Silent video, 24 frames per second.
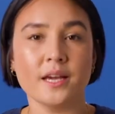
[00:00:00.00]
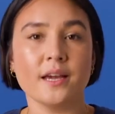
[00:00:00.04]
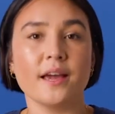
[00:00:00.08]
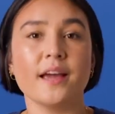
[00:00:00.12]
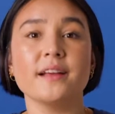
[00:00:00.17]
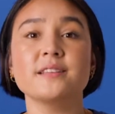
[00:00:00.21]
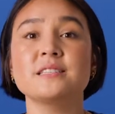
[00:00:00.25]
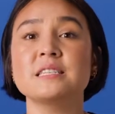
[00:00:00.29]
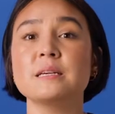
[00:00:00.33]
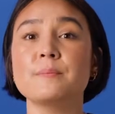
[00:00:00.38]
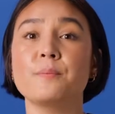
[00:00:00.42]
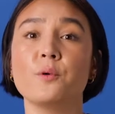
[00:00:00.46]

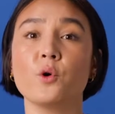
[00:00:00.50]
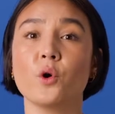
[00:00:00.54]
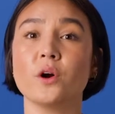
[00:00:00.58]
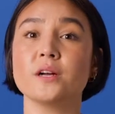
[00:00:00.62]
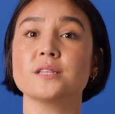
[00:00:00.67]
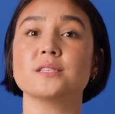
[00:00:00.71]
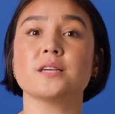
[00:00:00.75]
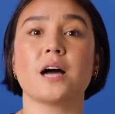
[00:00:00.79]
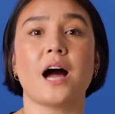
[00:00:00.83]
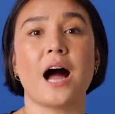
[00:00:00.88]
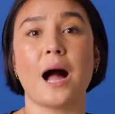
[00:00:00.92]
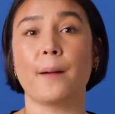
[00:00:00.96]
It
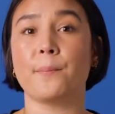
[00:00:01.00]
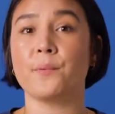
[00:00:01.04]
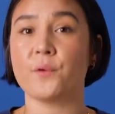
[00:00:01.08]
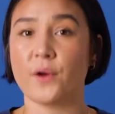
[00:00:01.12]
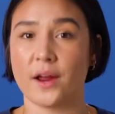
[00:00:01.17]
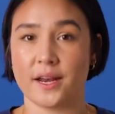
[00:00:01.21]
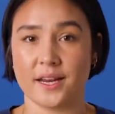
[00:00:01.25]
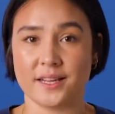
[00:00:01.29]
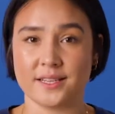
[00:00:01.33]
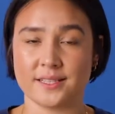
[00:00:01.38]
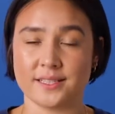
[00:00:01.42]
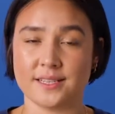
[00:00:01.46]
supports
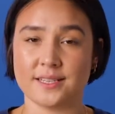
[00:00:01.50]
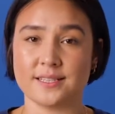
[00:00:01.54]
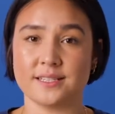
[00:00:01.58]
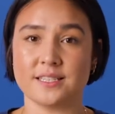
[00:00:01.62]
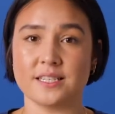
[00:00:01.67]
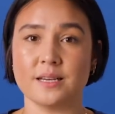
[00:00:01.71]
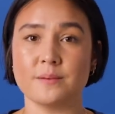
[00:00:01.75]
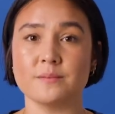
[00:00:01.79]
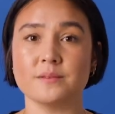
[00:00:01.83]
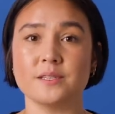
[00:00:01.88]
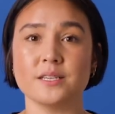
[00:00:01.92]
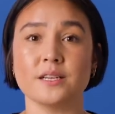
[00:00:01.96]
operating
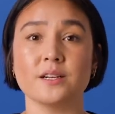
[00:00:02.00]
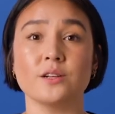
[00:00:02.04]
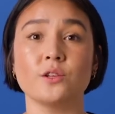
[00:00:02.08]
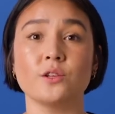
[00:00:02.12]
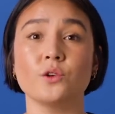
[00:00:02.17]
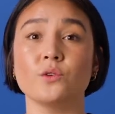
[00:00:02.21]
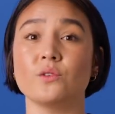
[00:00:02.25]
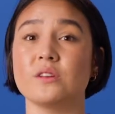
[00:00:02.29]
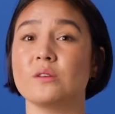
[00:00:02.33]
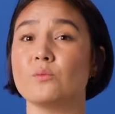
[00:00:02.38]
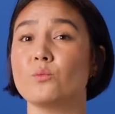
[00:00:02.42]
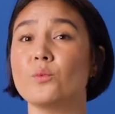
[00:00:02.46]
systems
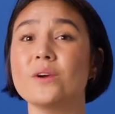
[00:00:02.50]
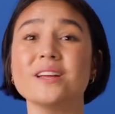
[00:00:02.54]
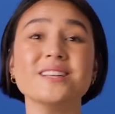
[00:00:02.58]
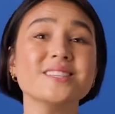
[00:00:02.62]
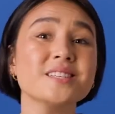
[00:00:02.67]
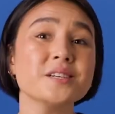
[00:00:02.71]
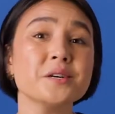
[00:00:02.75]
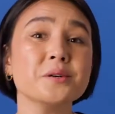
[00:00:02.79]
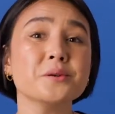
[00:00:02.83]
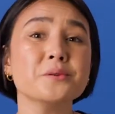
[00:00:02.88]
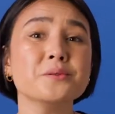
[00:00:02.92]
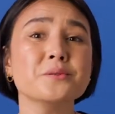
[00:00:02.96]
including
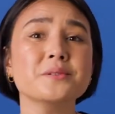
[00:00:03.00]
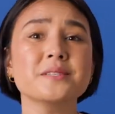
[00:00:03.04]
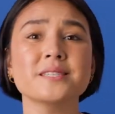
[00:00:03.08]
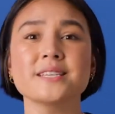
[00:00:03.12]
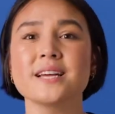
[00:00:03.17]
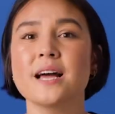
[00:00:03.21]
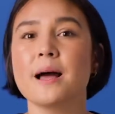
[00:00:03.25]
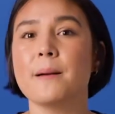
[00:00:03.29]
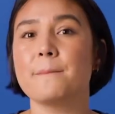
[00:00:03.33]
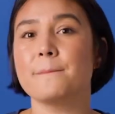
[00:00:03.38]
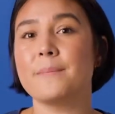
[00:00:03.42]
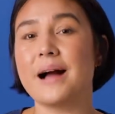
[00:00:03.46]
Windows,
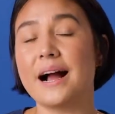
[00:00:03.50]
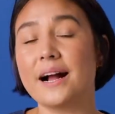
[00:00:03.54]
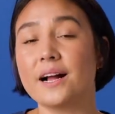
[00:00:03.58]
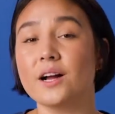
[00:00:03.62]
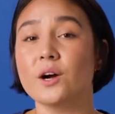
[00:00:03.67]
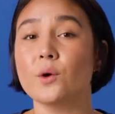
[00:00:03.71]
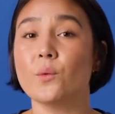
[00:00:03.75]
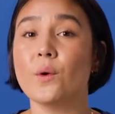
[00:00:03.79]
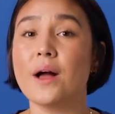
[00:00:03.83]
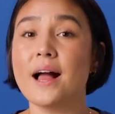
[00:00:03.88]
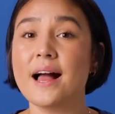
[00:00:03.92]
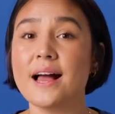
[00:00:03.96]
Mac
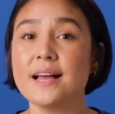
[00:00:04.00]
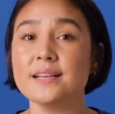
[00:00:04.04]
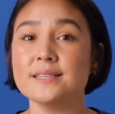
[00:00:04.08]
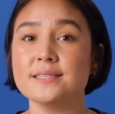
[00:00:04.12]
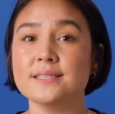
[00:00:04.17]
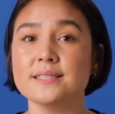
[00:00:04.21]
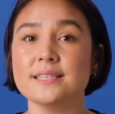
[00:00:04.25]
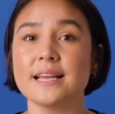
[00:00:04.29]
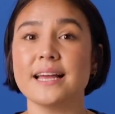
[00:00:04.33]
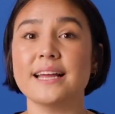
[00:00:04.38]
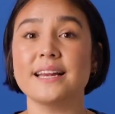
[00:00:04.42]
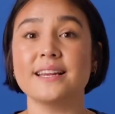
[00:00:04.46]

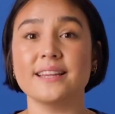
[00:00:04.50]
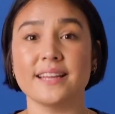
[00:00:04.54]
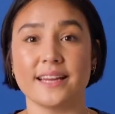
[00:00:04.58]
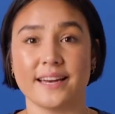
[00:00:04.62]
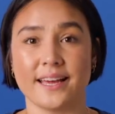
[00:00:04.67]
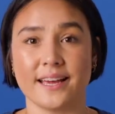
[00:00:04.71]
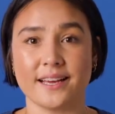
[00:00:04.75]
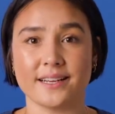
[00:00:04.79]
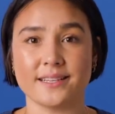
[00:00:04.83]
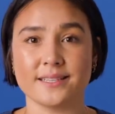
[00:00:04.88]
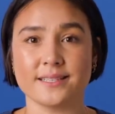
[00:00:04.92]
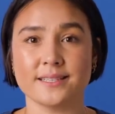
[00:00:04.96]
OS, and
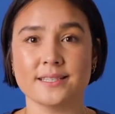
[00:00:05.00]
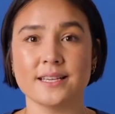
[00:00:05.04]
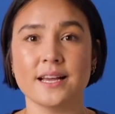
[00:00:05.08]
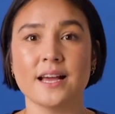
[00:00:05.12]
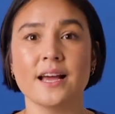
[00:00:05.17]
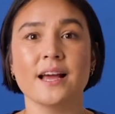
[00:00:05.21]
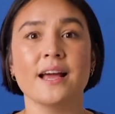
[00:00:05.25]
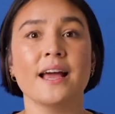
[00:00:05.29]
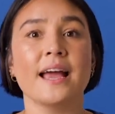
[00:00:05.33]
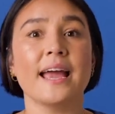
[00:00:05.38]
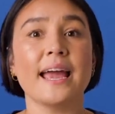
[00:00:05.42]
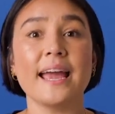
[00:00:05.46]
Linux,
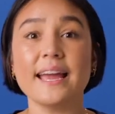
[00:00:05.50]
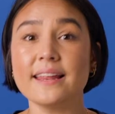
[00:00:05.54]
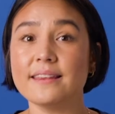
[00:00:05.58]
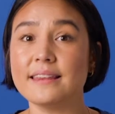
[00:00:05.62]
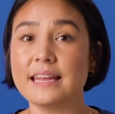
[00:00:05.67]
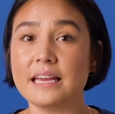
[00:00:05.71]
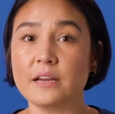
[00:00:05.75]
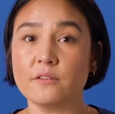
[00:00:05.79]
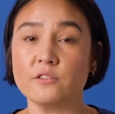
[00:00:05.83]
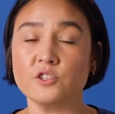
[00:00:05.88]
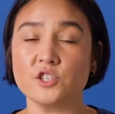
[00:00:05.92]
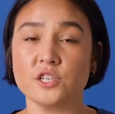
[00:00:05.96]
and
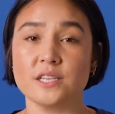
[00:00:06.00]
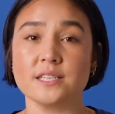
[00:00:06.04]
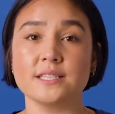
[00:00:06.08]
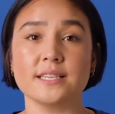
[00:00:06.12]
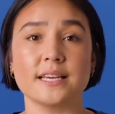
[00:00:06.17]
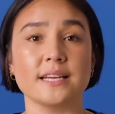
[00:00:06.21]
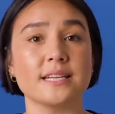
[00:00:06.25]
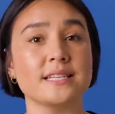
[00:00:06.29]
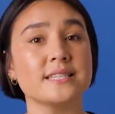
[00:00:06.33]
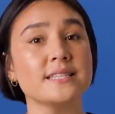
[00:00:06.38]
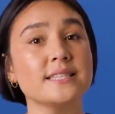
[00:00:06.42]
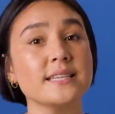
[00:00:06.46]
languages
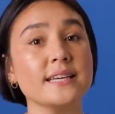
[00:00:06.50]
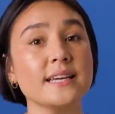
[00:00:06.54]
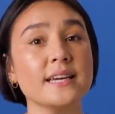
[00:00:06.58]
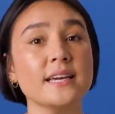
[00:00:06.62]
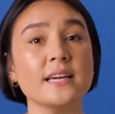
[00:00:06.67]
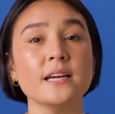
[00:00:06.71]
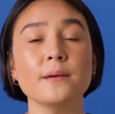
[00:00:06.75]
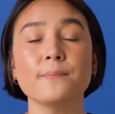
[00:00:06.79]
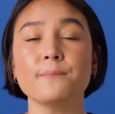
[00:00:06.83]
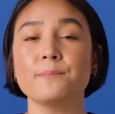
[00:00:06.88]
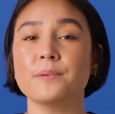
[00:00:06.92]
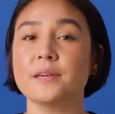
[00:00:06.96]
like
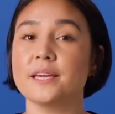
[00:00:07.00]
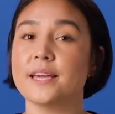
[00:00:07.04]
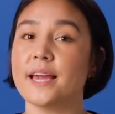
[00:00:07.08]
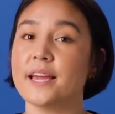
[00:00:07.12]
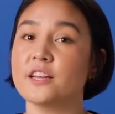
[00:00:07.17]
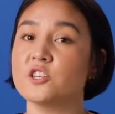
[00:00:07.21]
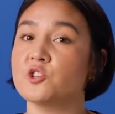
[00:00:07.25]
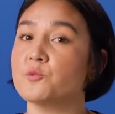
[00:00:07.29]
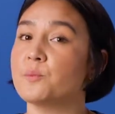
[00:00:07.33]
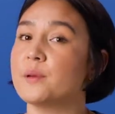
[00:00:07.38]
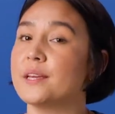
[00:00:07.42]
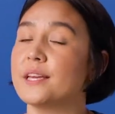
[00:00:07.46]
C,
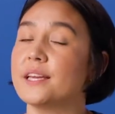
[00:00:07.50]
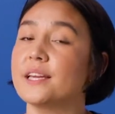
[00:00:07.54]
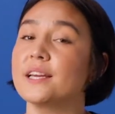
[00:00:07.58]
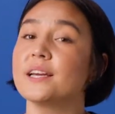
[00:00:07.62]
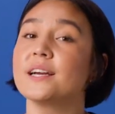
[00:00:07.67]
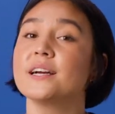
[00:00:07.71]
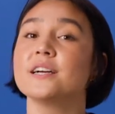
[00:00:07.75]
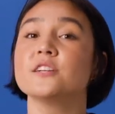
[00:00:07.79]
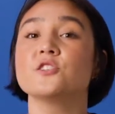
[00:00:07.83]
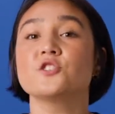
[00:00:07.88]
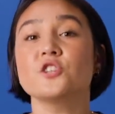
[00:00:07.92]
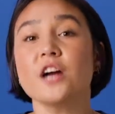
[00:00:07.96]
PHP,
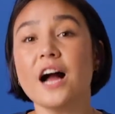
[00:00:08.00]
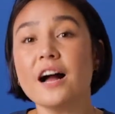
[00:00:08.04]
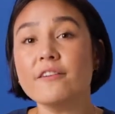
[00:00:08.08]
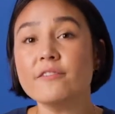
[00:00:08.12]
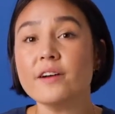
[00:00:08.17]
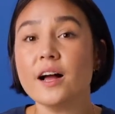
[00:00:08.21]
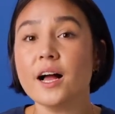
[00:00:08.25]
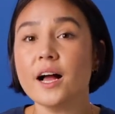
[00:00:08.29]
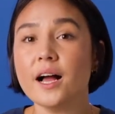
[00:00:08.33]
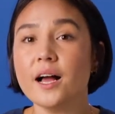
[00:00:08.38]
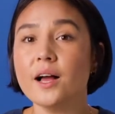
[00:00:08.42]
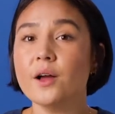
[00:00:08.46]

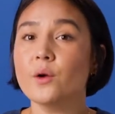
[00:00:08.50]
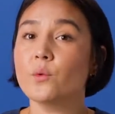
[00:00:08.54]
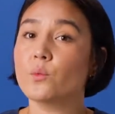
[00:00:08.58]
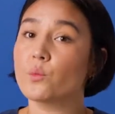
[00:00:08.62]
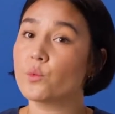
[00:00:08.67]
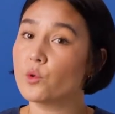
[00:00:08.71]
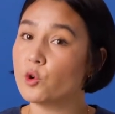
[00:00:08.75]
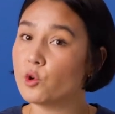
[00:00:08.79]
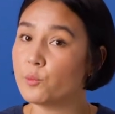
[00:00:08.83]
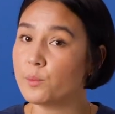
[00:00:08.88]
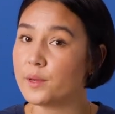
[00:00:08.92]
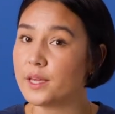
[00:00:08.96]
Java,
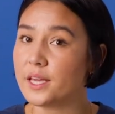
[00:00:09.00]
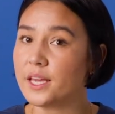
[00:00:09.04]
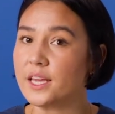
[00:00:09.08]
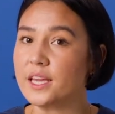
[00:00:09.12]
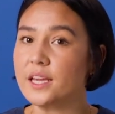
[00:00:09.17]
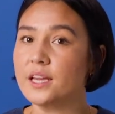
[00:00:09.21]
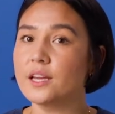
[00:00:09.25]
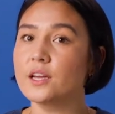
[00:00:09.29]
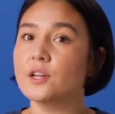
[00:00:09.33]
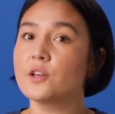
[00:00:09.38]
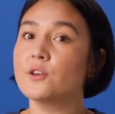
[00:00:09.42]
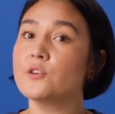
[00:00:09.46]

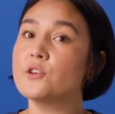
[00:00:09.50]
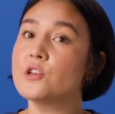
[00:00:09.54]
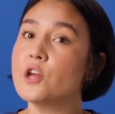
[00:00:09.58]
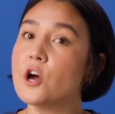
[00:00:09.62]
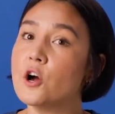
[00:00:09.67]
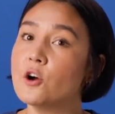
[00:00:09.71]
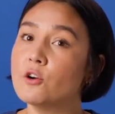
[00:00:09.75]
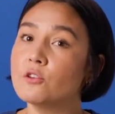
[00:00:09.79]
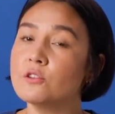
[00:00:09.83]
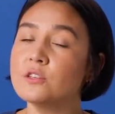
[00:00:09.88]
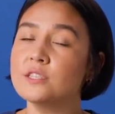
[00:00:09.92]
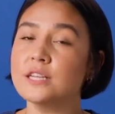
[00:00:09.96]
Ruby,
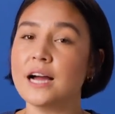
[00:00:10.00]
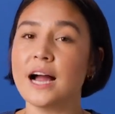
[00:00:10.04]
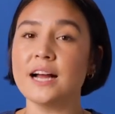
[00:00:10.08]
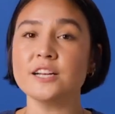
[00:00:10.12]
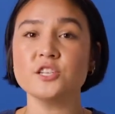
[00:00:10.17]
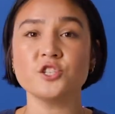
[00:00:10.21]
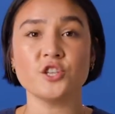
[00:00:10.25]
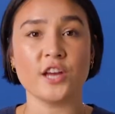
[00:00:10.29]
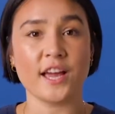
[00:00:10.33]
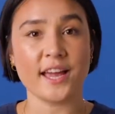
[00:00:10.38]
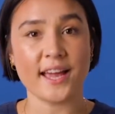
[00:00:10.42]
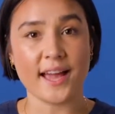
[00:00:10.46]

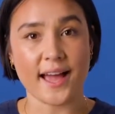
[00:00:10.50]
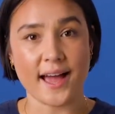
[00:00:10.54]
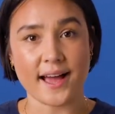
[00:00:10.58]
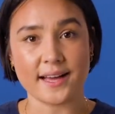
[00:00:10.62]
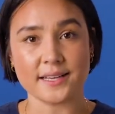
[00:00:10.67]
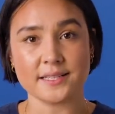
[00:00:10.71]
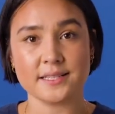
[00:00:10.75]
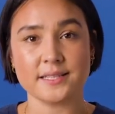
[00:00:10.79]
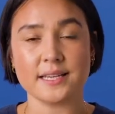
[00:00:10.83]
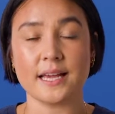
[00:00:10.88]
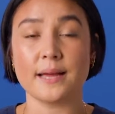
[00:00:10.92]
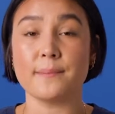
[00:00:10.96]

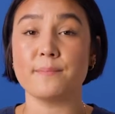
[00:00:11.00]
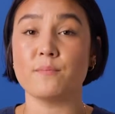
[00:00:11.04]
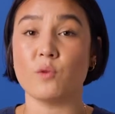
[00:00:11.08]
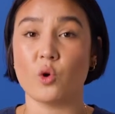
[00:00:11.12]
Node.js, and